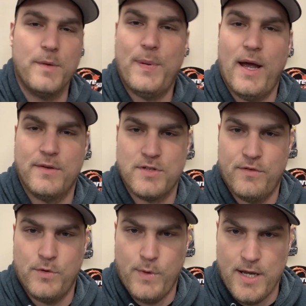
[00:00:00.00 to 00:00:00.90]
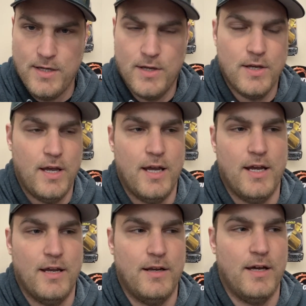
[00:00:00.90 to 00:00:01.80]
pounds overweight,
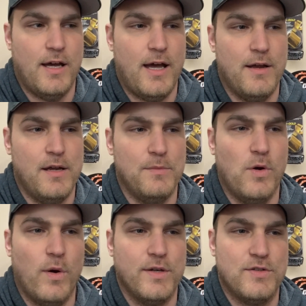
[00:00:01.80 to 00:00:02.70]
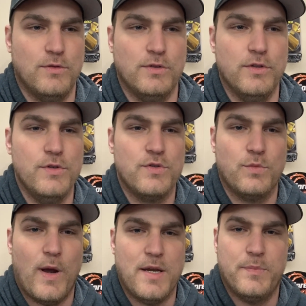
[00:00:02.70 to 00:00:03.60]
and I am going to lose
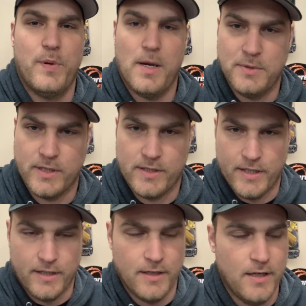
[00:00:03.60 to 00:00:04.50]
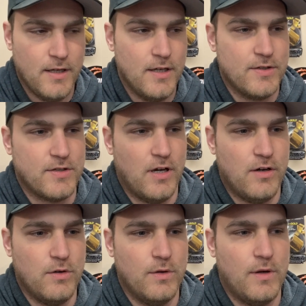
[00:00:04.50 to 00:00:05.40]
weight publicly.
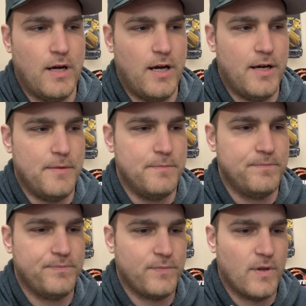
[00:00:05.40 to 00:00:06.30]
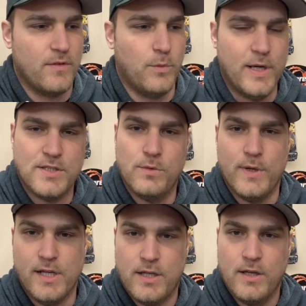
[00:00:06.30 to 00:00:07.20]
So week to
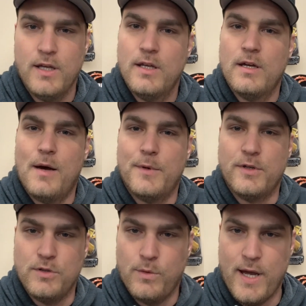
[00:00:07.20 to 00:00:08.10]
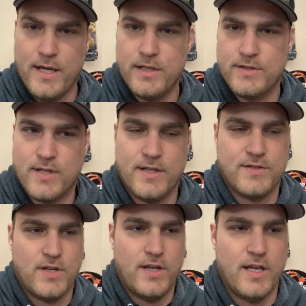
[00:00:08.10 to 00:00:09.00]
week, I'm going to do weigh-ins on
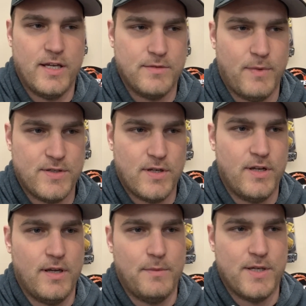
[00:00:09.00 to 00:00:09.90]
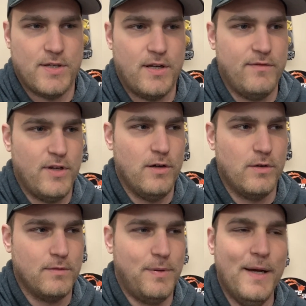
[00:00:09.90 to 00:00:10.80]
Sunday. My Sunday
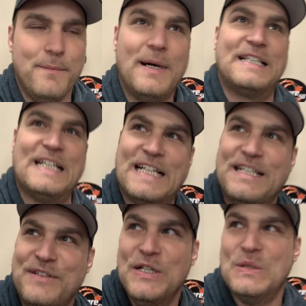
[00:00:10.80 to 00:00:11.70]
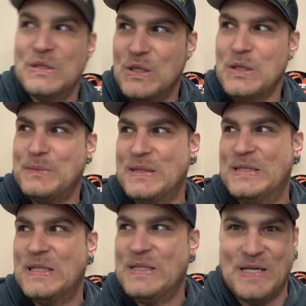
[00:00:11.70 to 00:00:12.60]
video will go up at
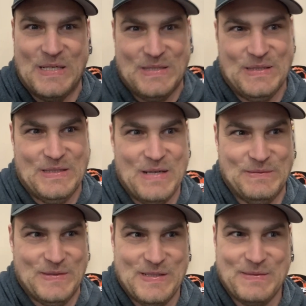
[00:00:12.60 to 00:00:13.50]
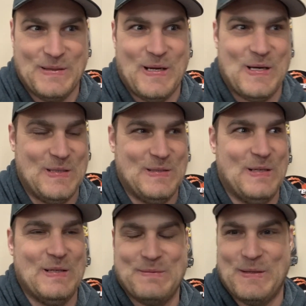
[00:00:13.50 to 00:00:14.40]
Sunday at 7 o'clock on
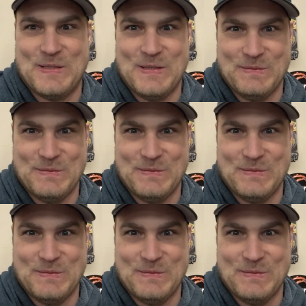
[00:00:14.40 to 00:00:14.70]
Sunday is my Sunday